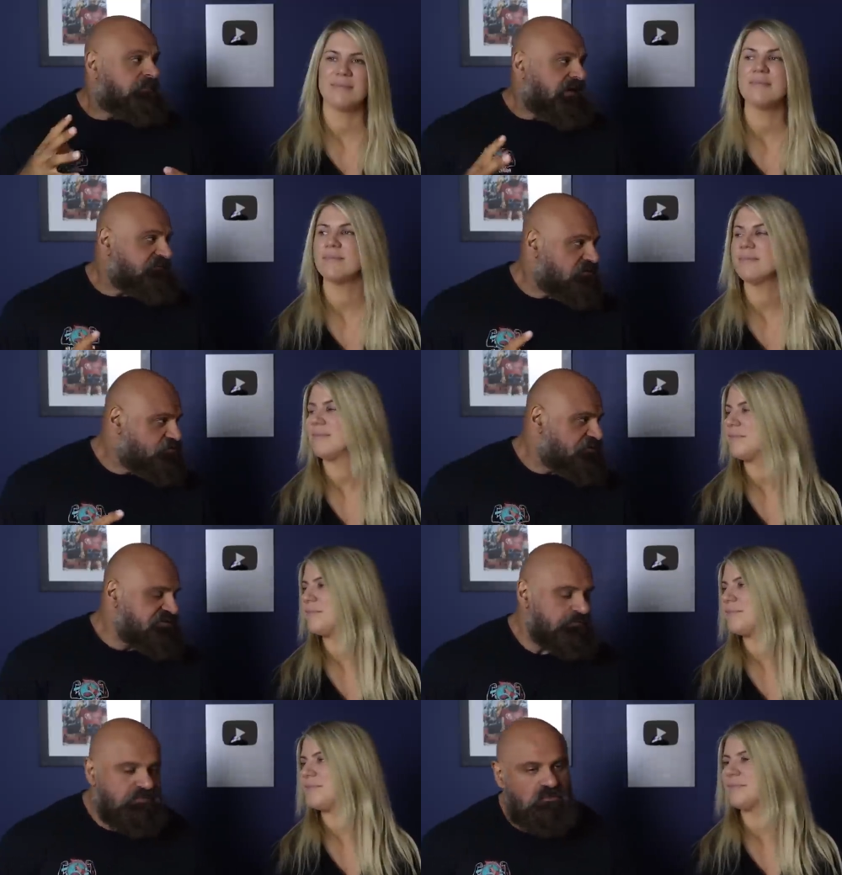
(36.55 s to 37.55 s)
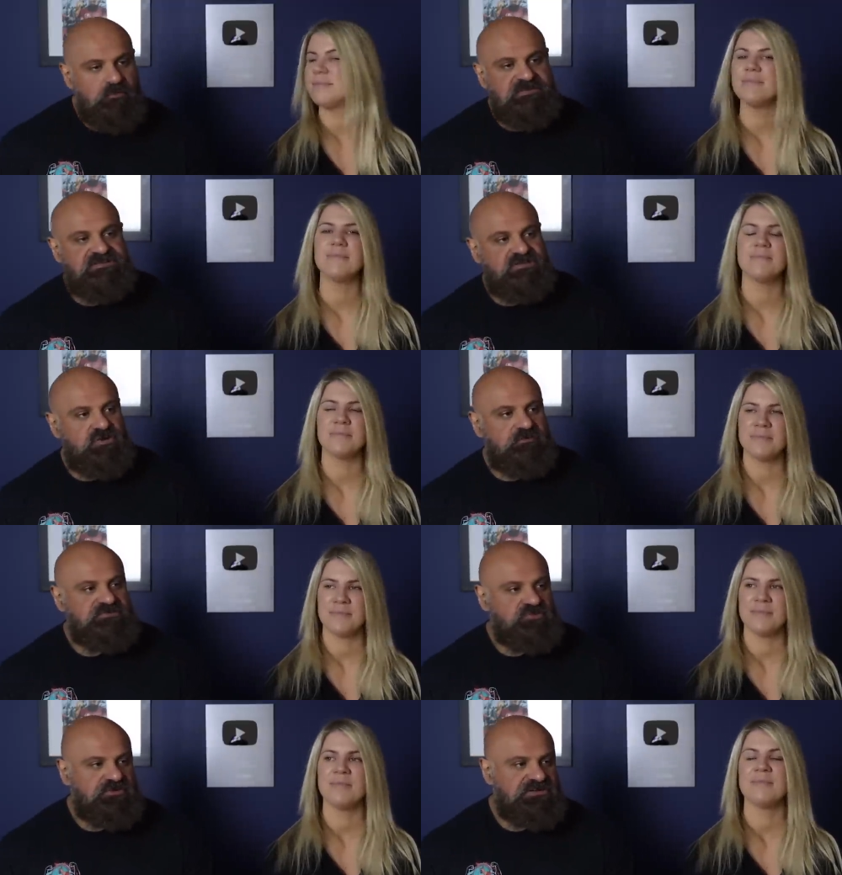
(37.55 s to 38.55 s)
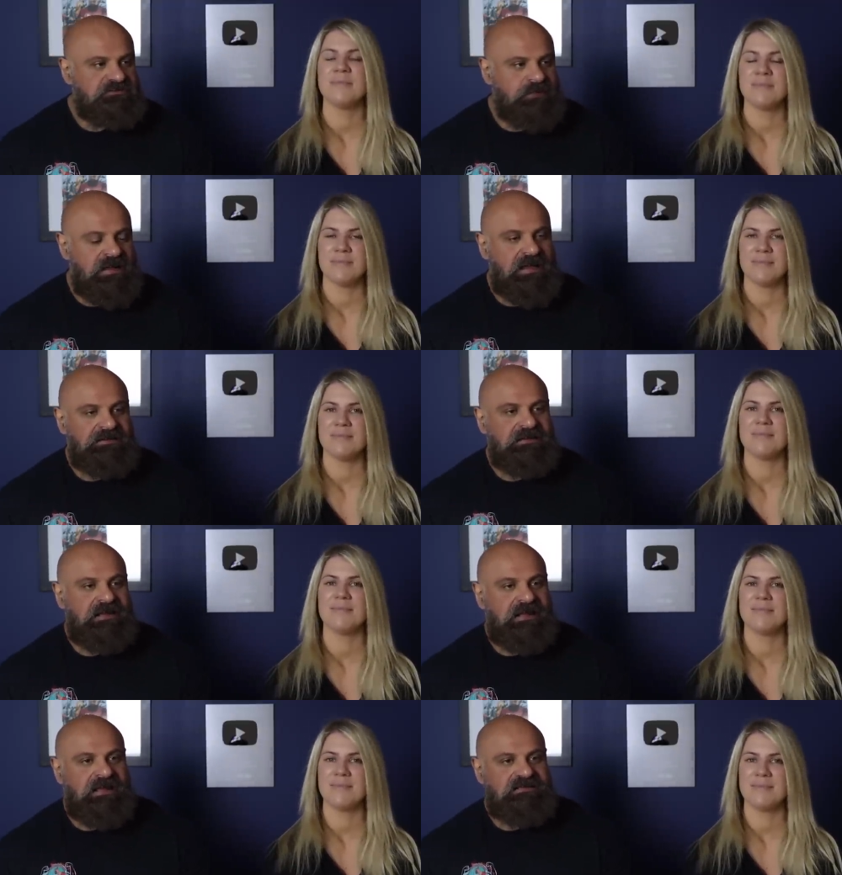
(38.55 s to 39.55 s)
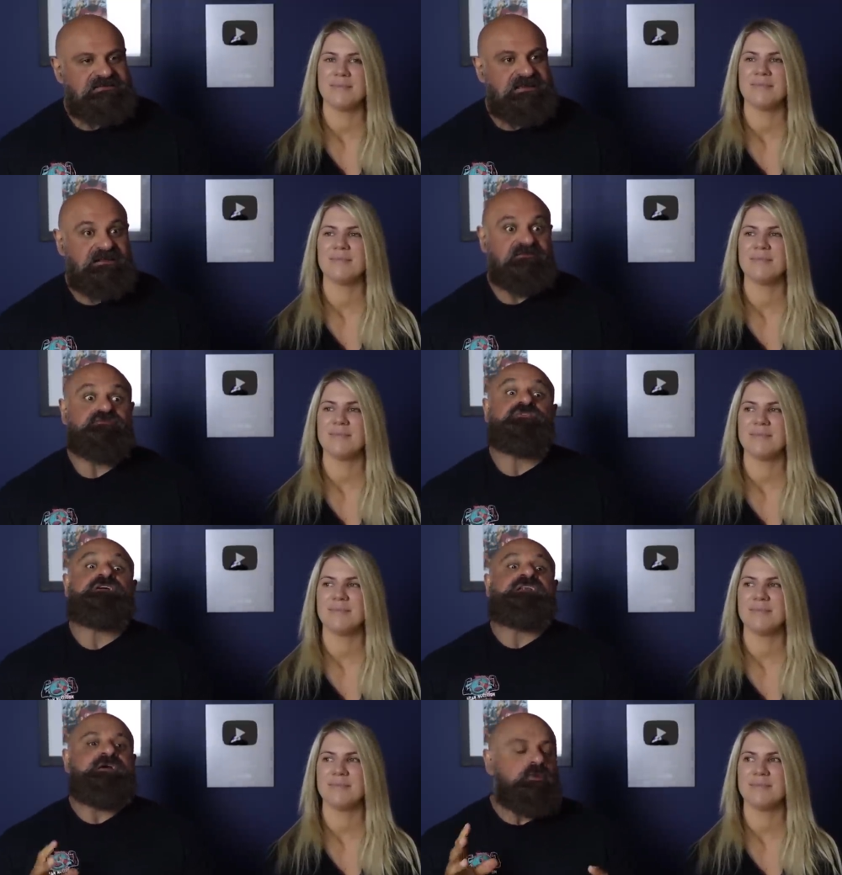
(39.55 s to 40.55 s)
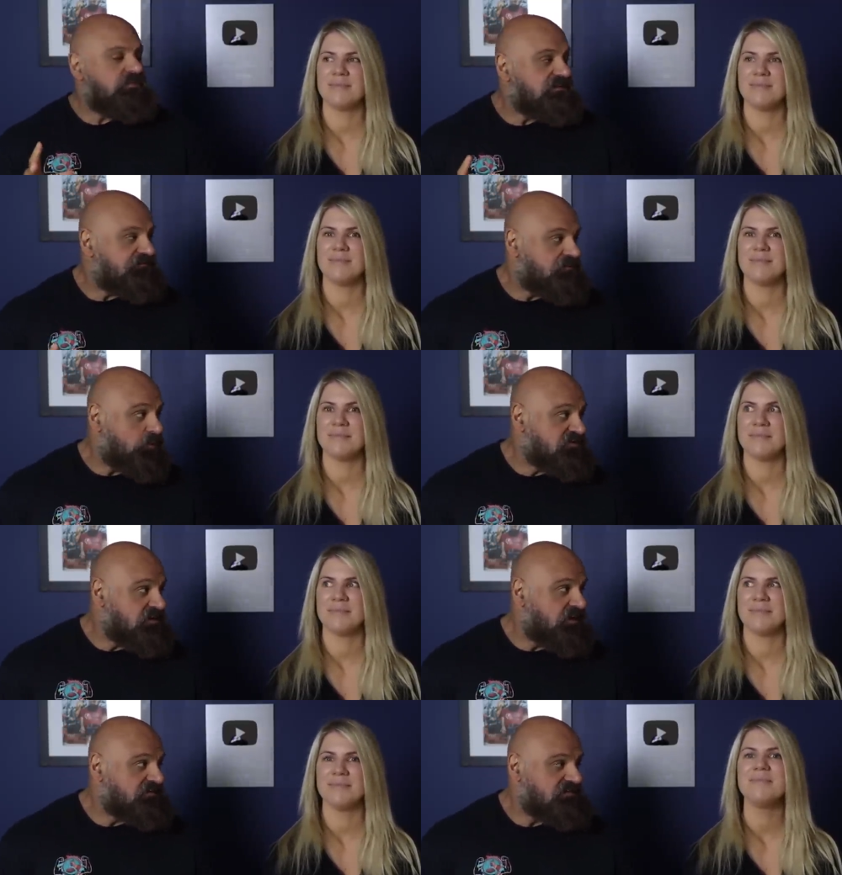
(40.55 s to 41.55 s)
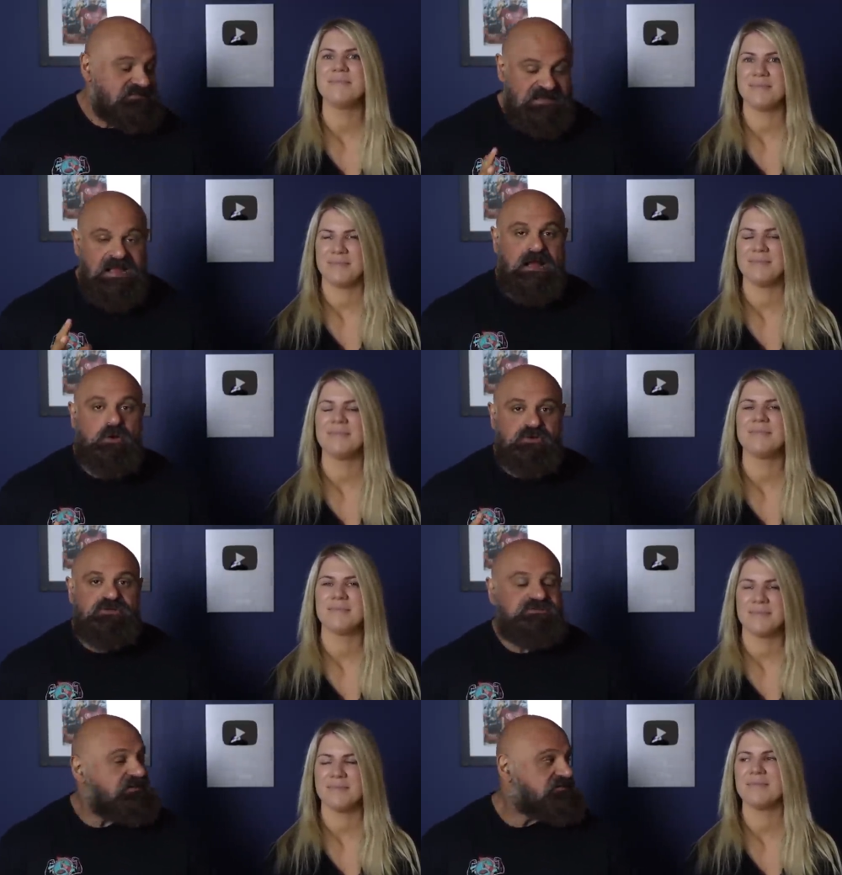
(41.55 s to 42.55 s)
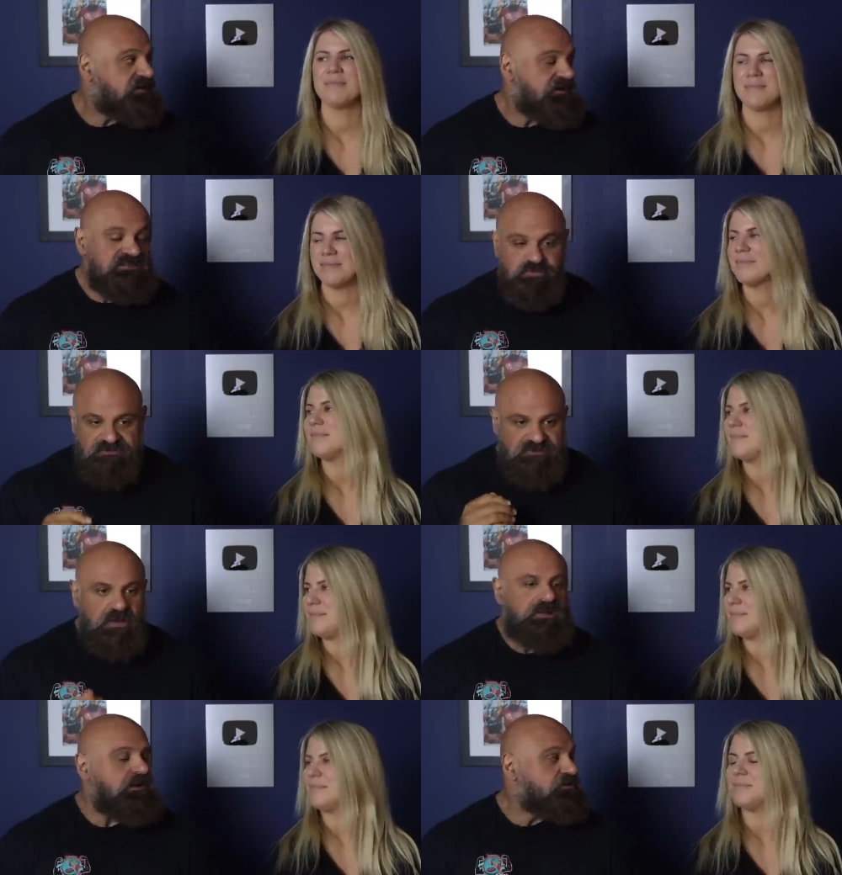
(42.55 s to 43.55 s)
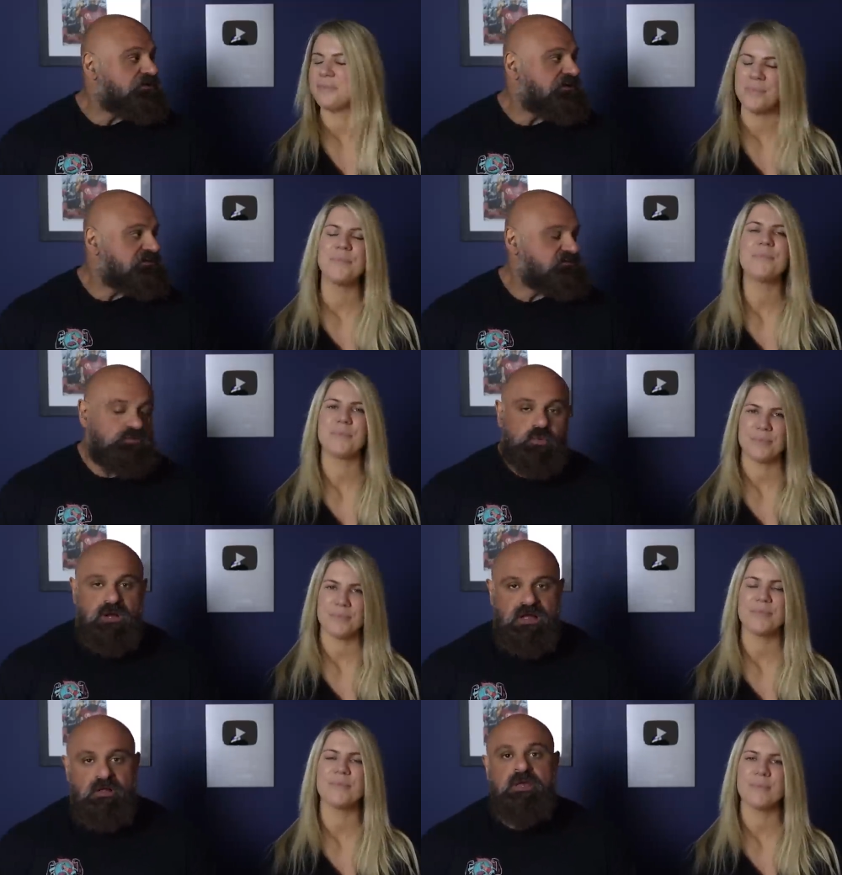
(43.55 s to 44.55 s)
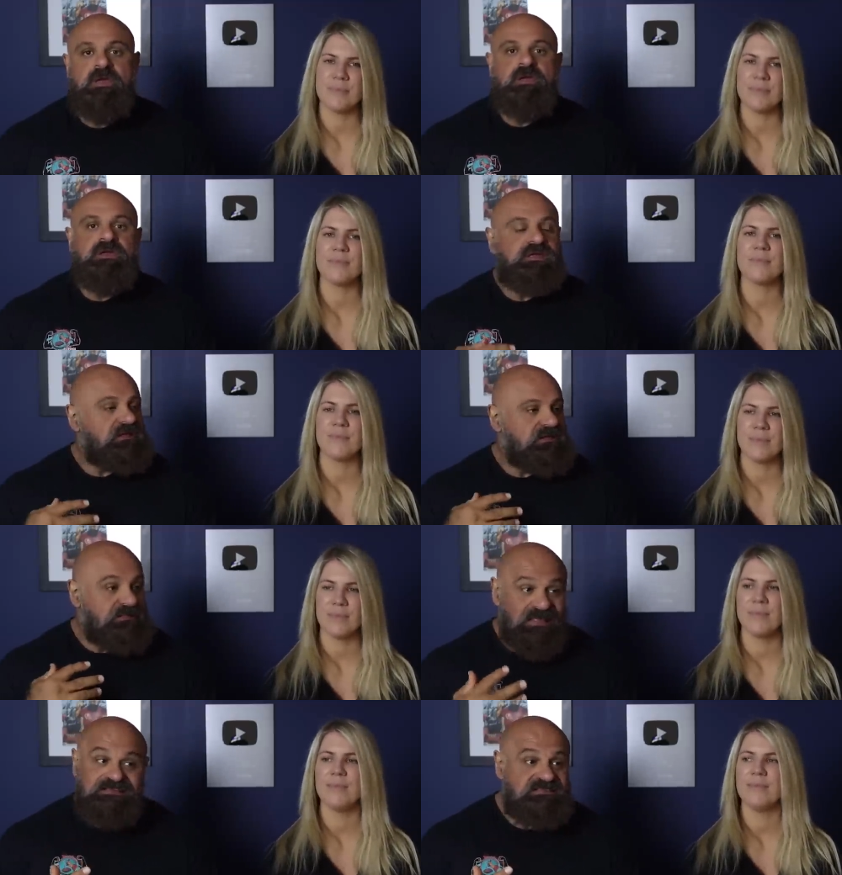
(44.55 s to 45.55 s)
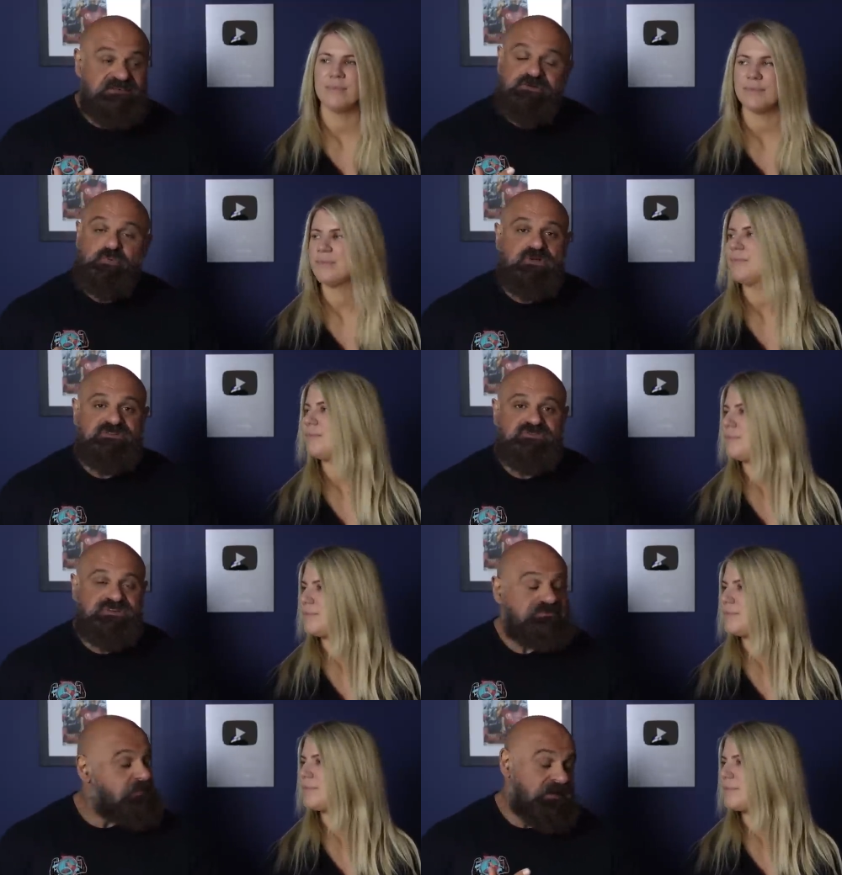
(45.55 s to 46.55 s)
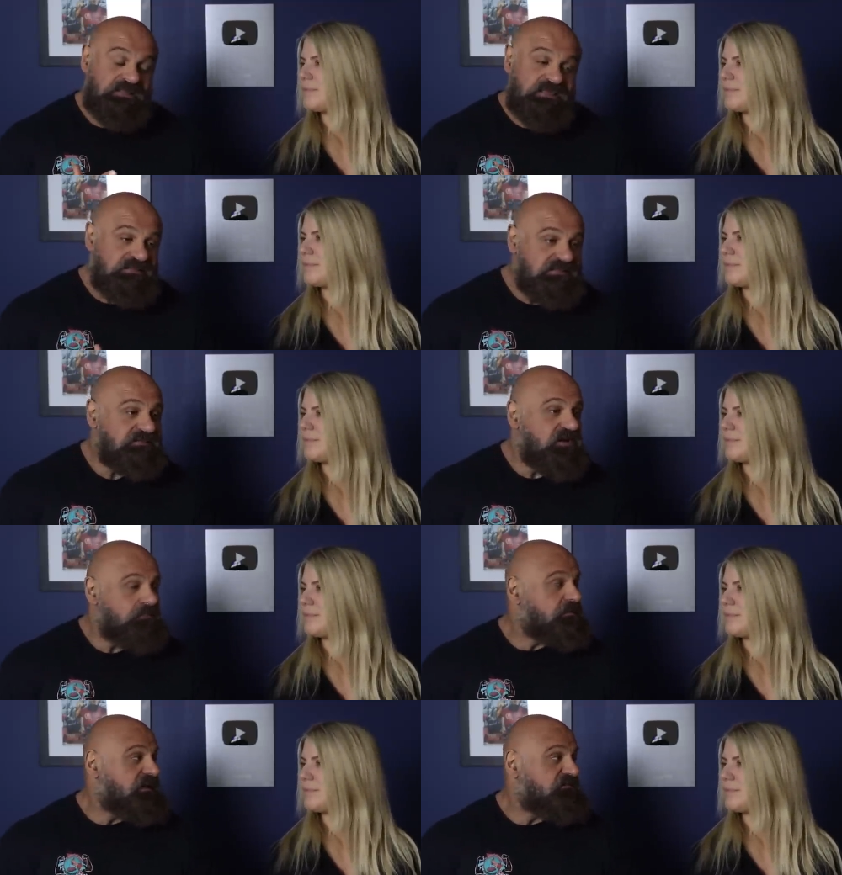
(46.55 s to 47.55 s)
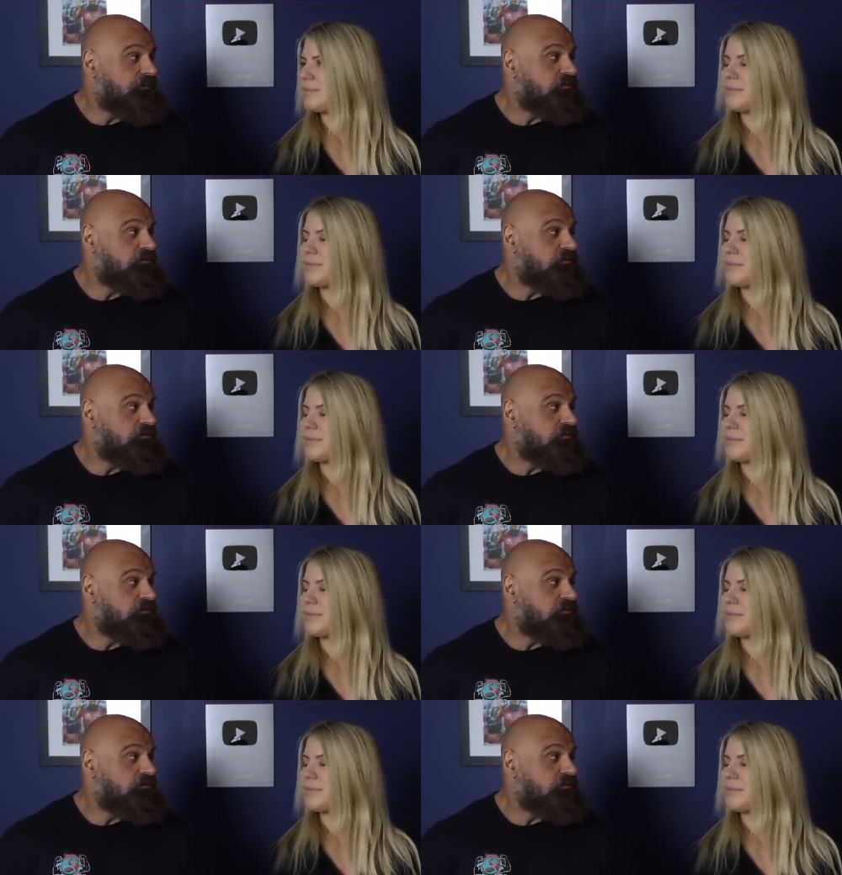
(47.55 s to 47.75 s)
Speaker 1: Pavlo's recent performance at Europe's Strongest Man has kind of really opened everyone's eyes as to how good this guy is. We've known how good he is for a while. Last year at World Strongest Man, he did unbelievable,